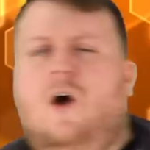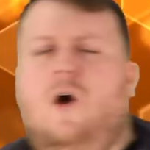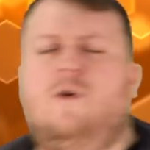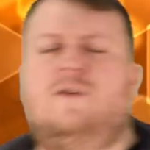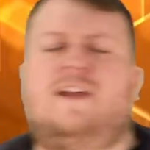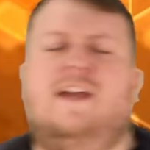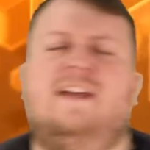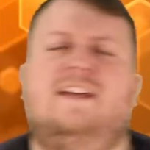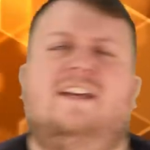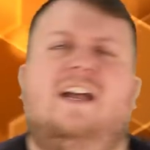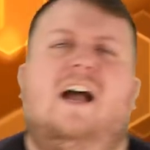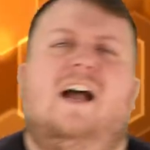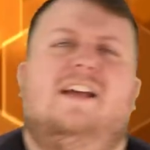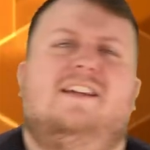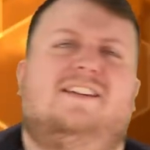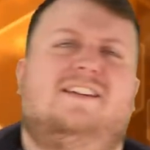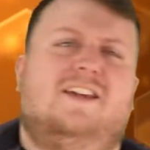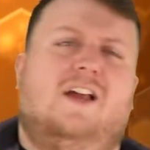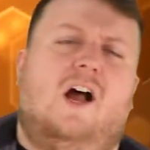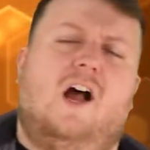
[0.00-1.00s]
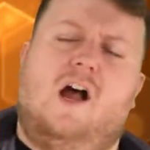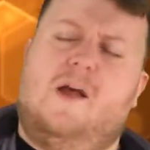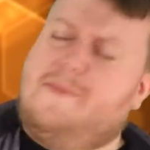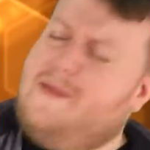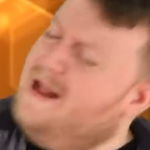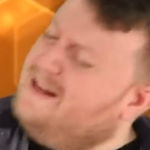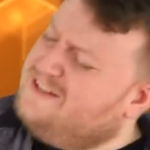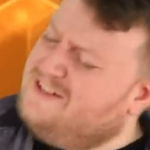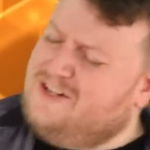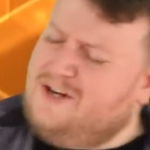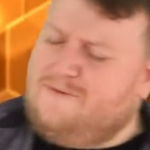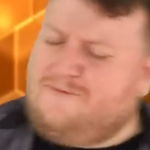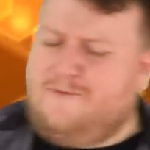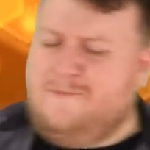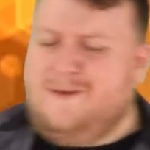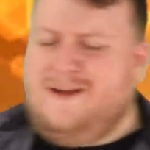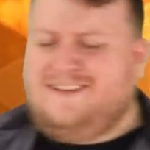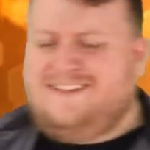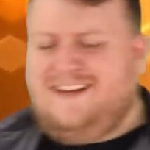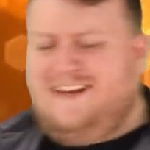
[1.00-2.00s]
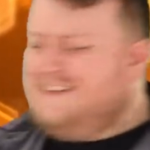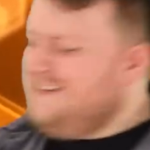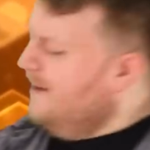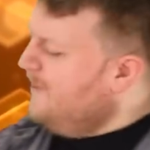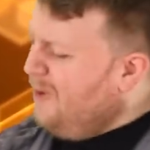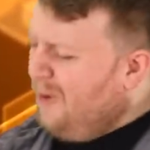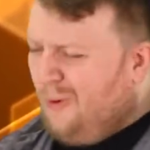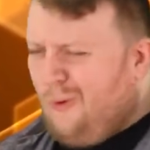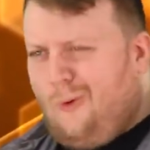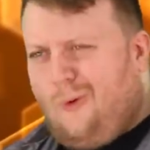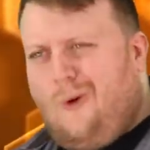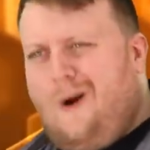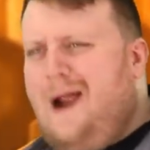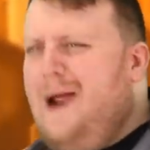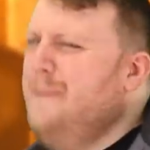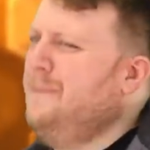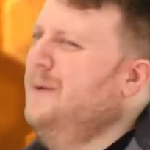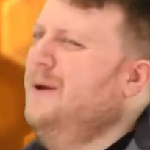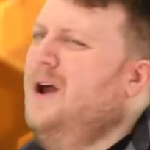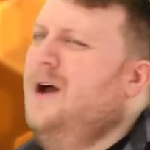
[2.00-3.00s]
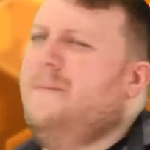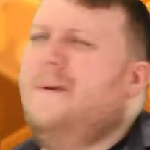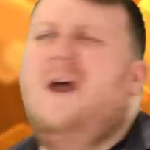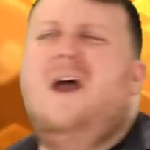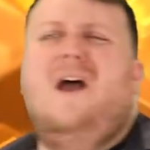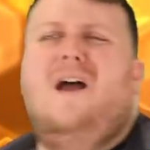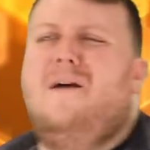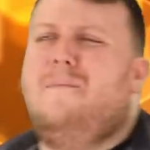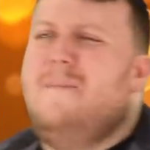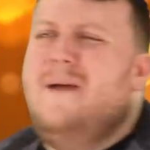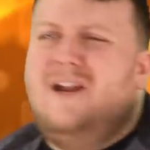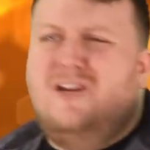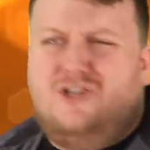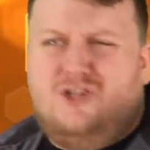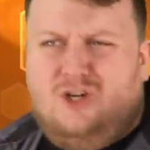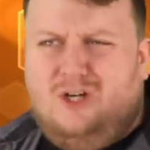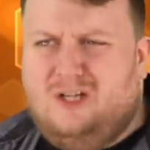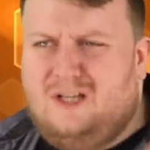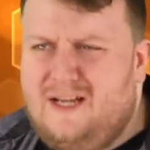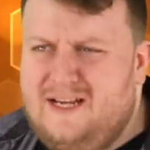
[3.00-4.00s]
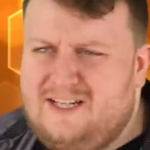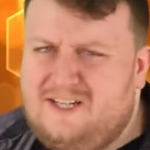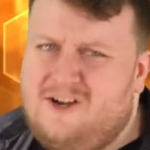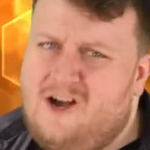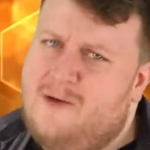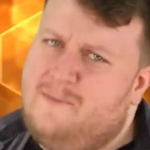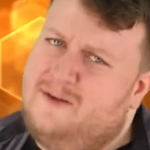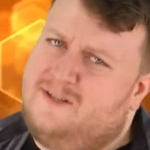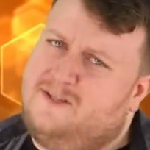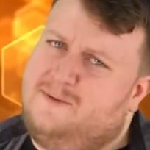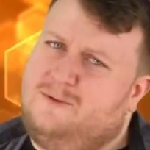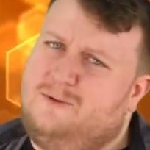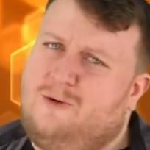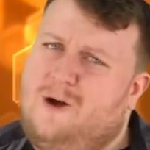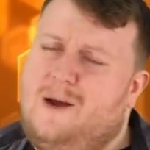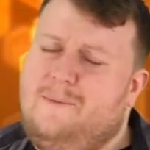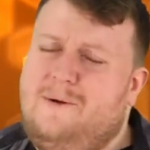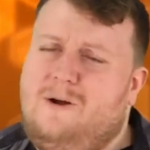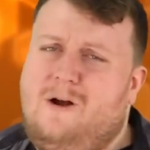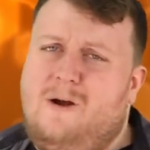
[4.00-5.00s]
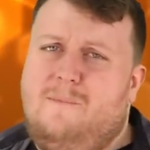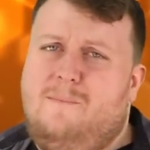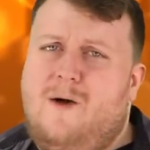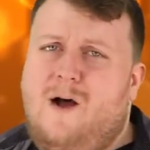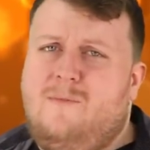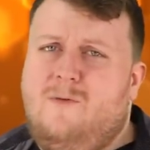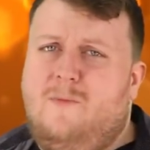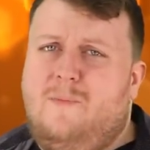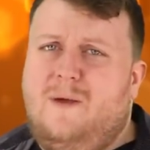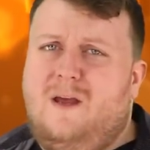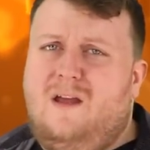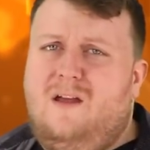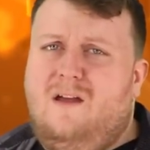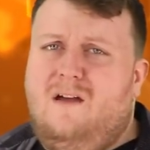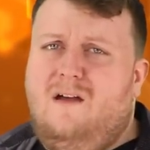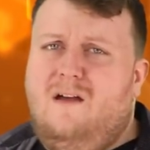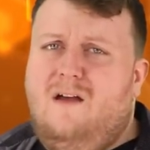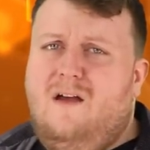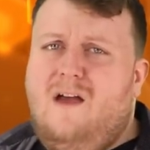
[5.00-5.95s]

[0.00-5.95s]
Okay guys, that's enough for me today. Time to wrap it up. Make sure to like, comment, subscribe here at Bumblebee.